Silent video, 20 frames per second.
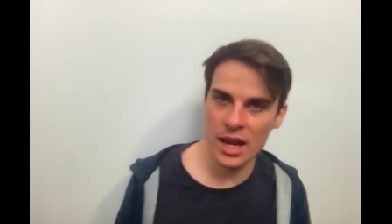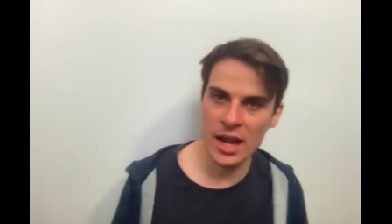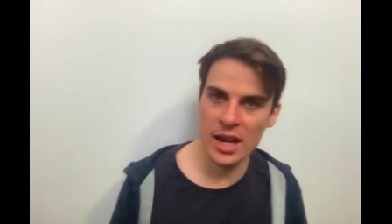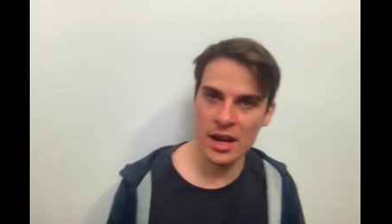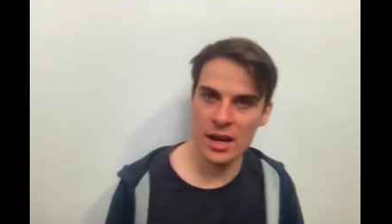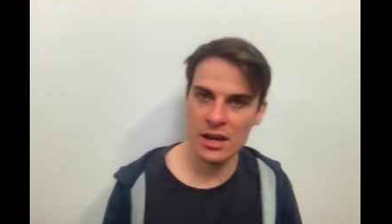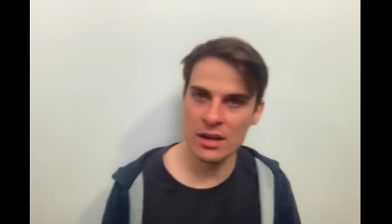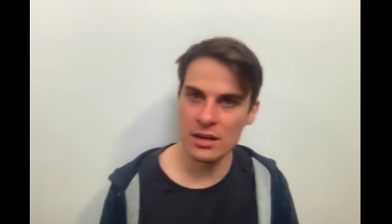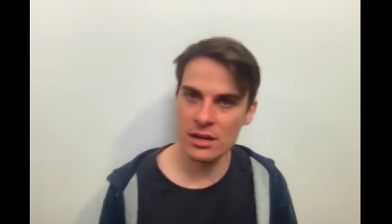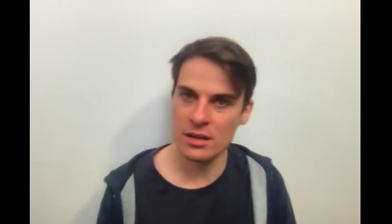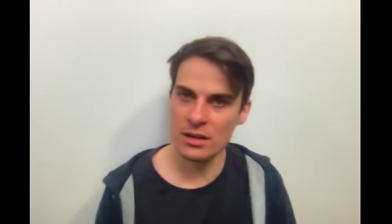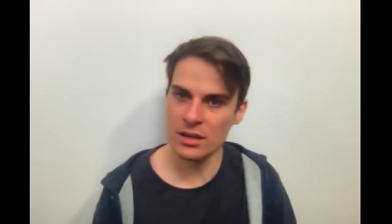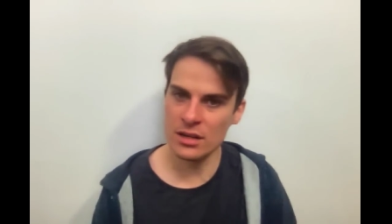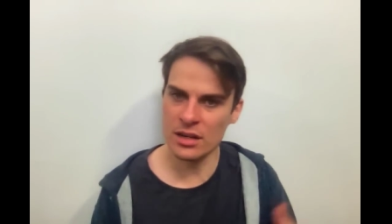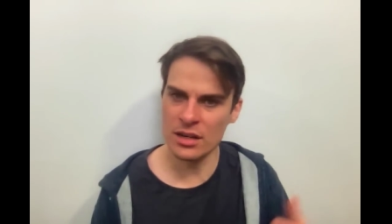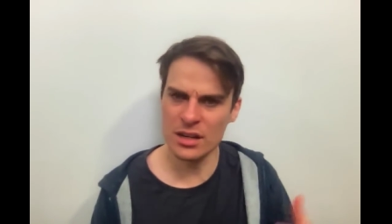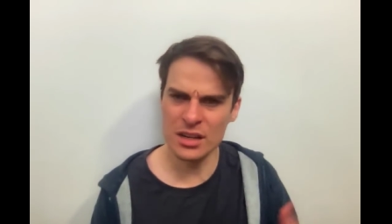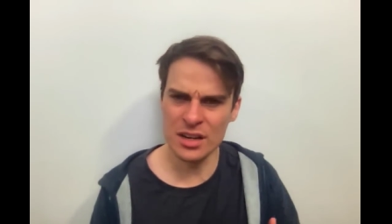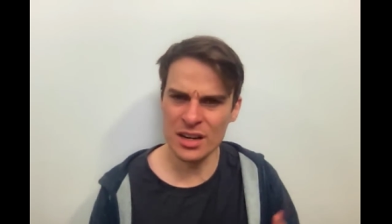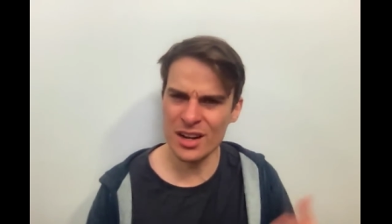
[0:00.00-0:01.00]
And,
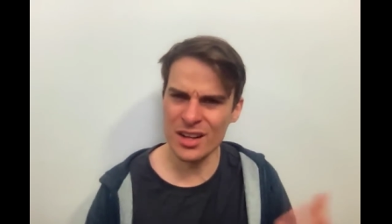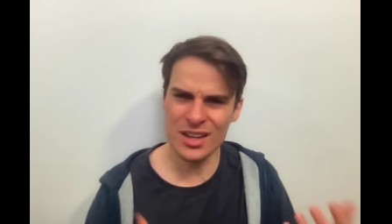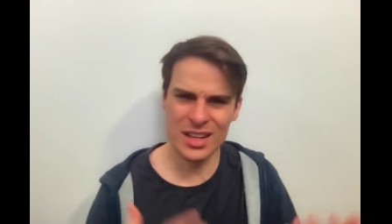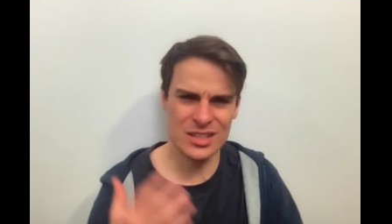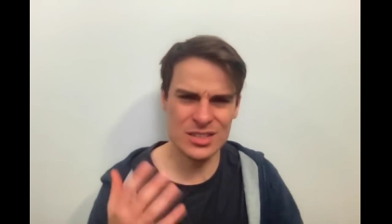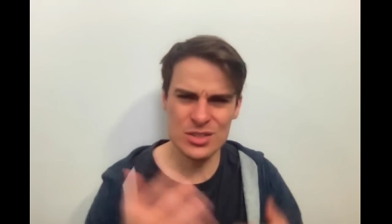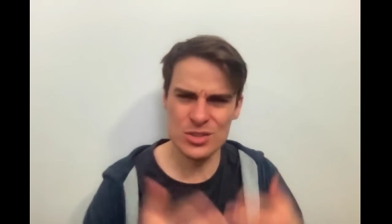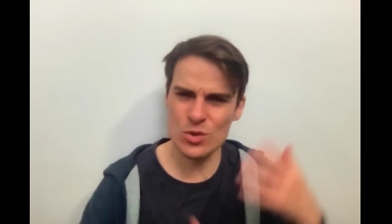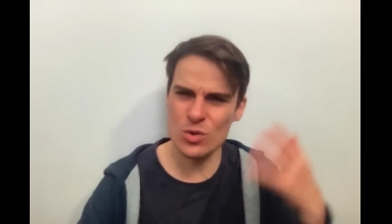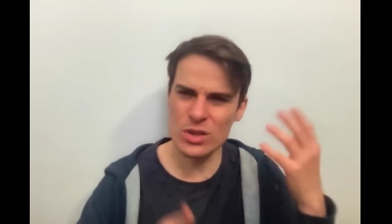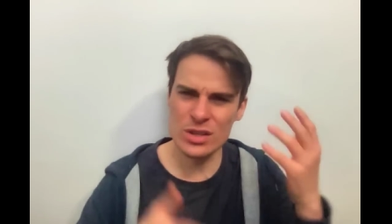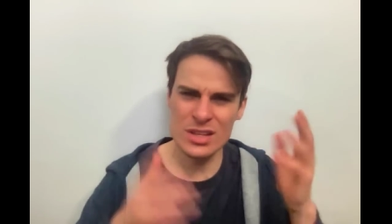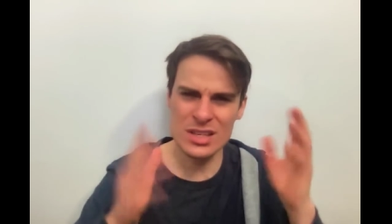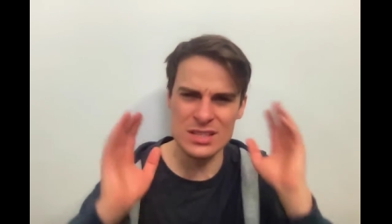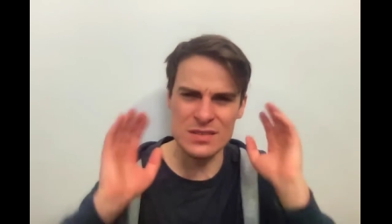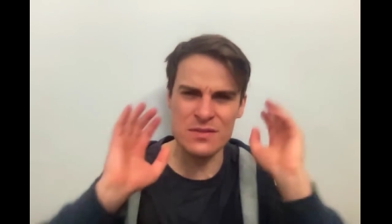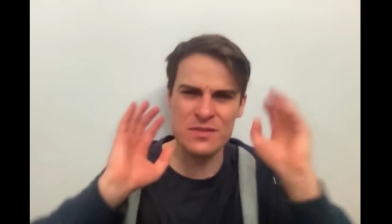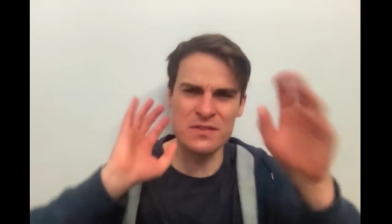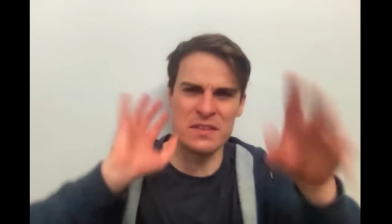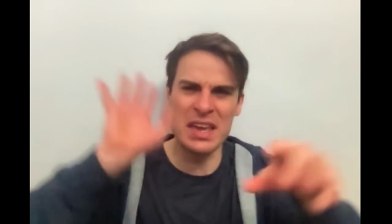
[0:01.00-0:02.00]
you know, like just all
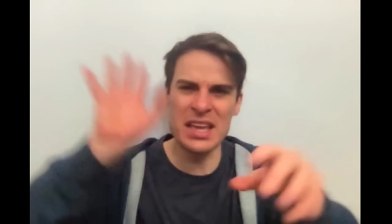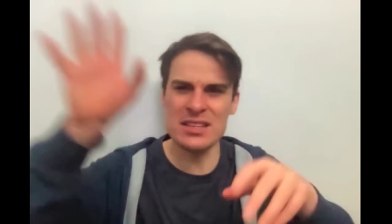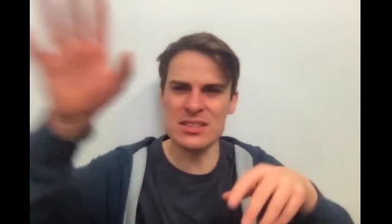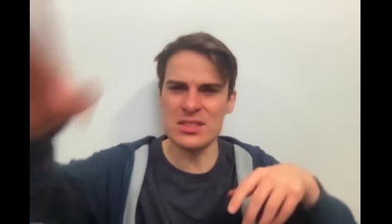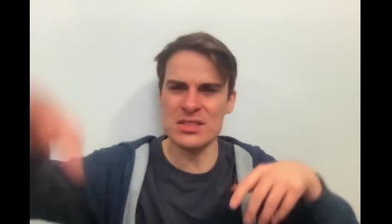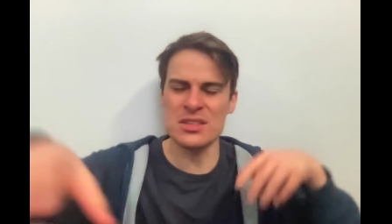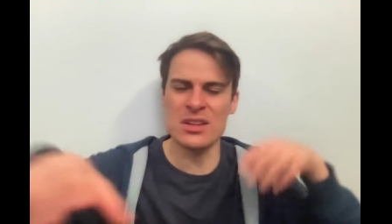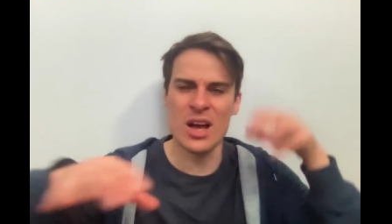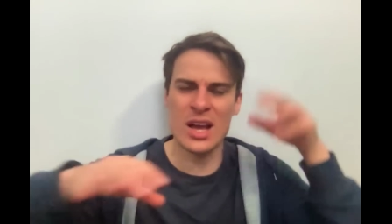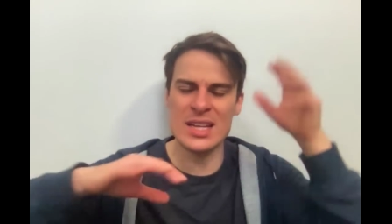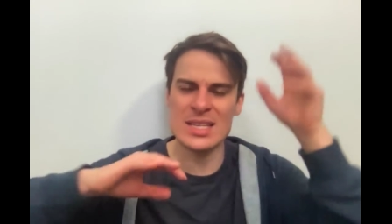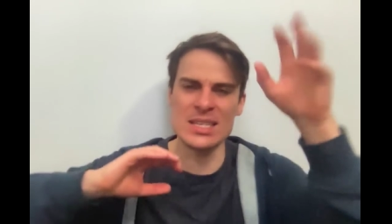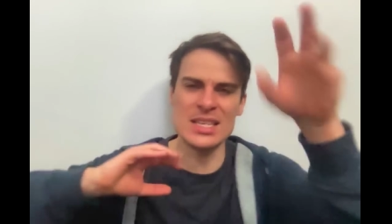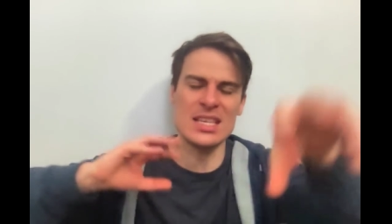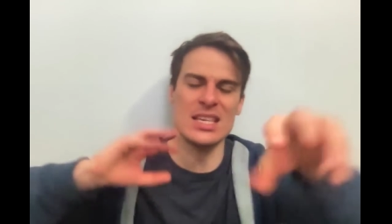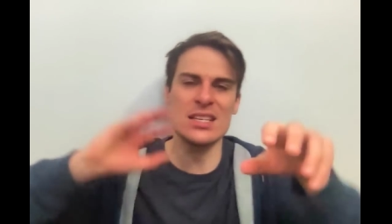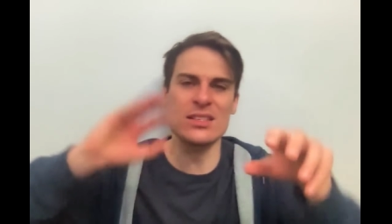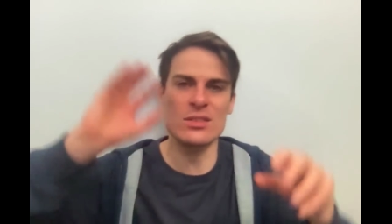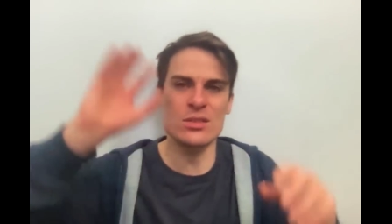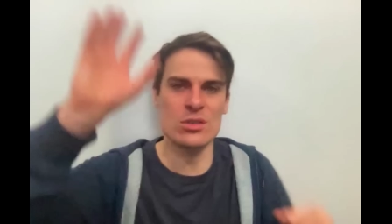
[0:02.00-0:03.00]
these events and
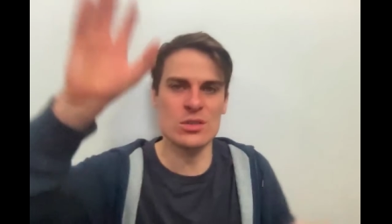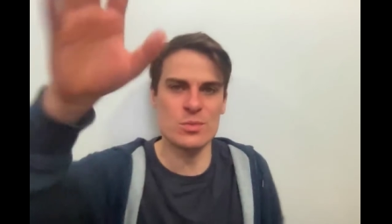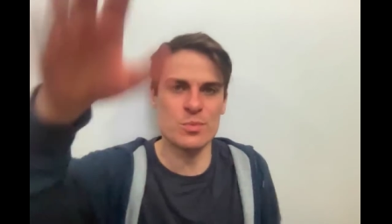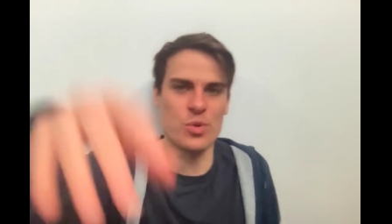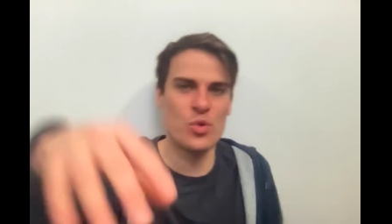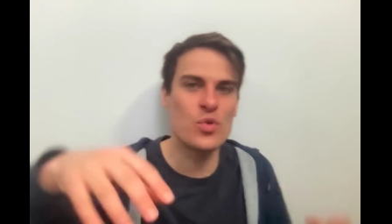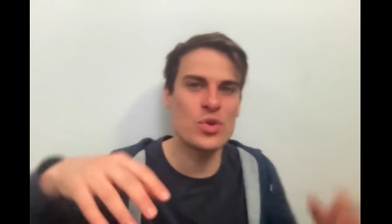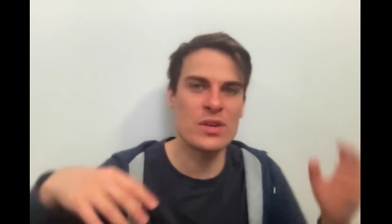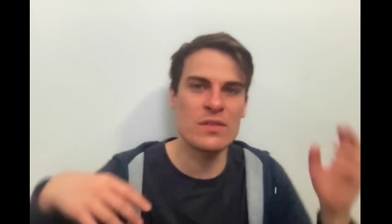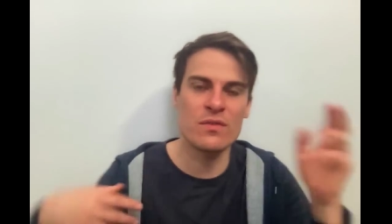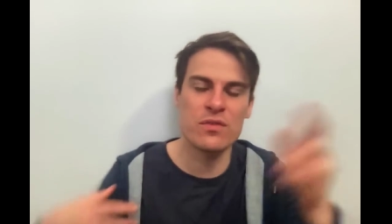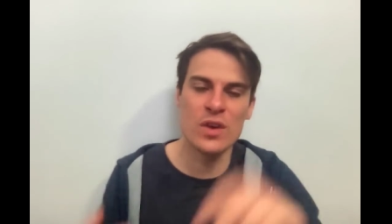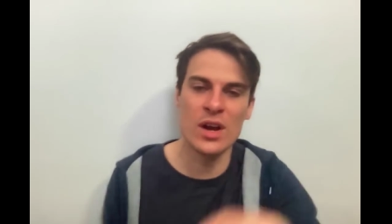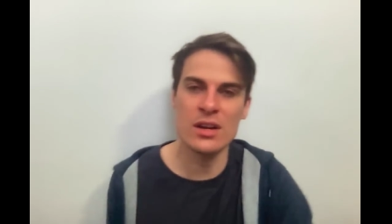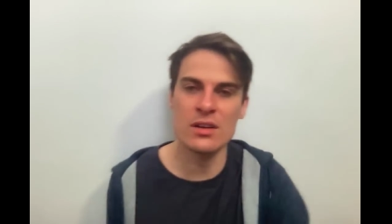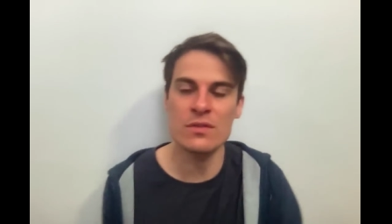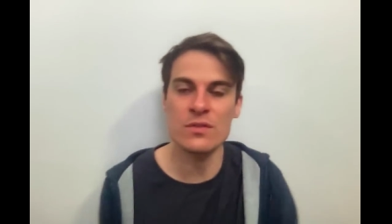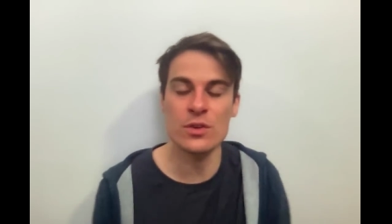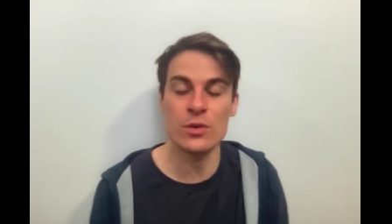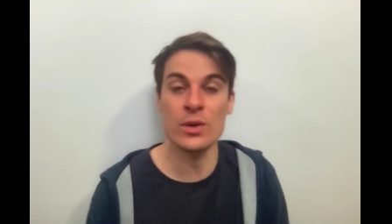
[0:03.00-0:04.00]
ideas are just put in
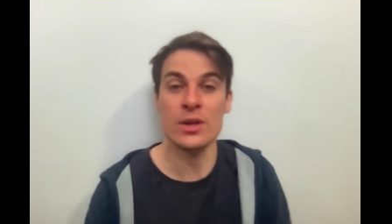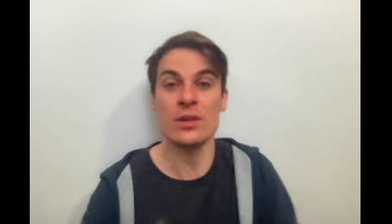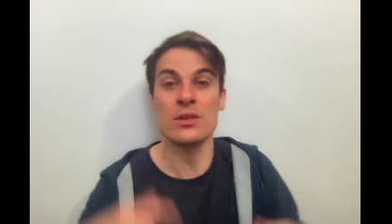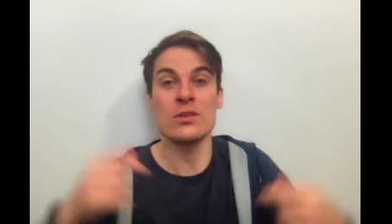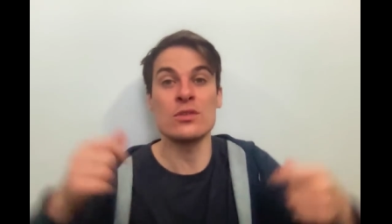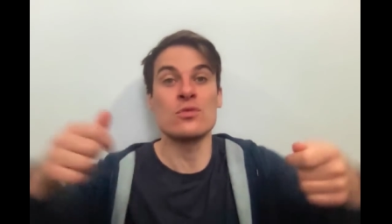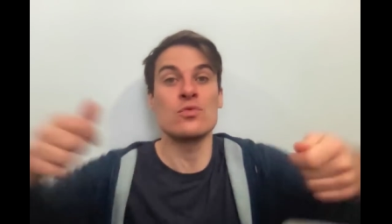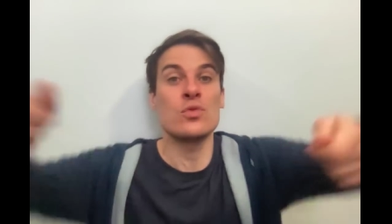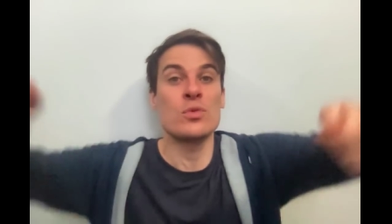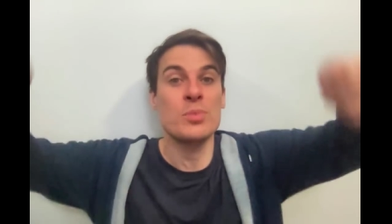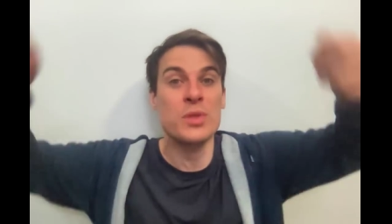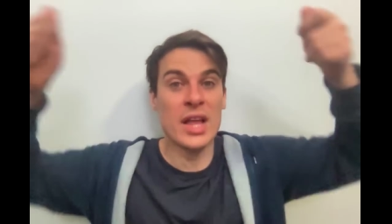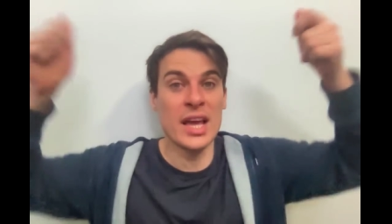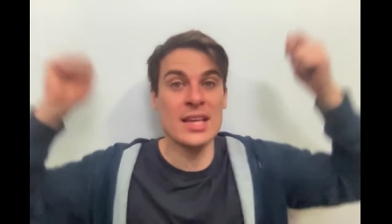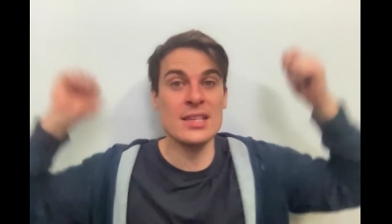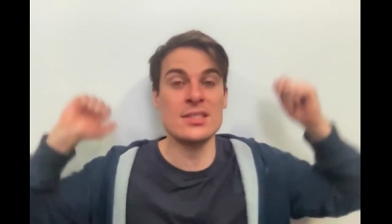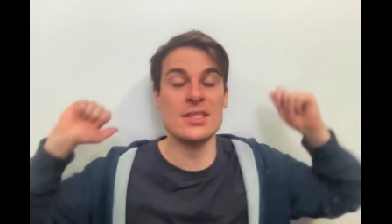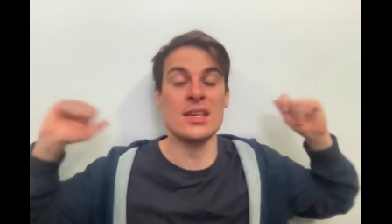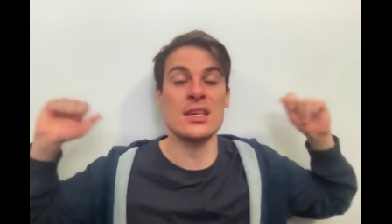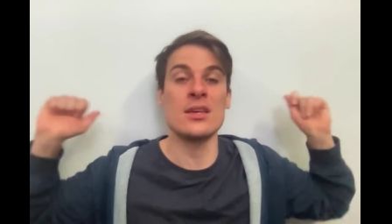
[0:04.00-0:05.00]
front of you, and it is
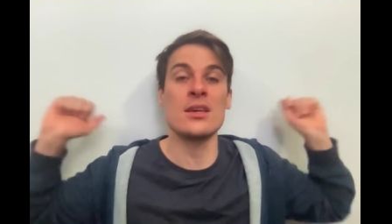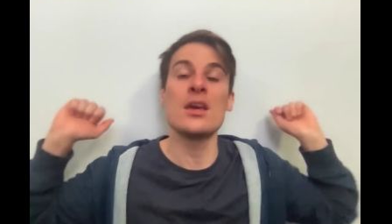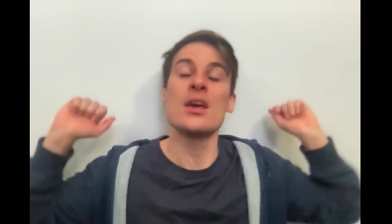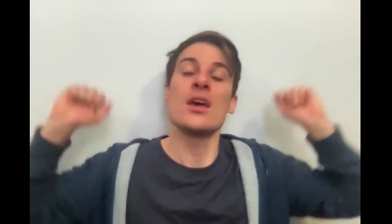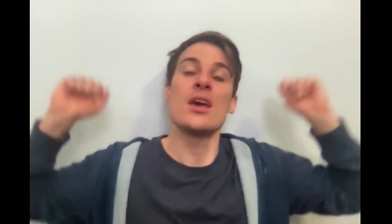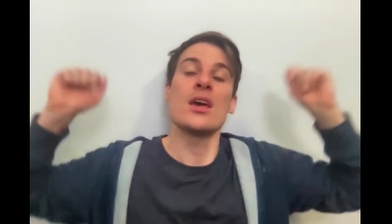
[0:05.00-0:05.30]
replacing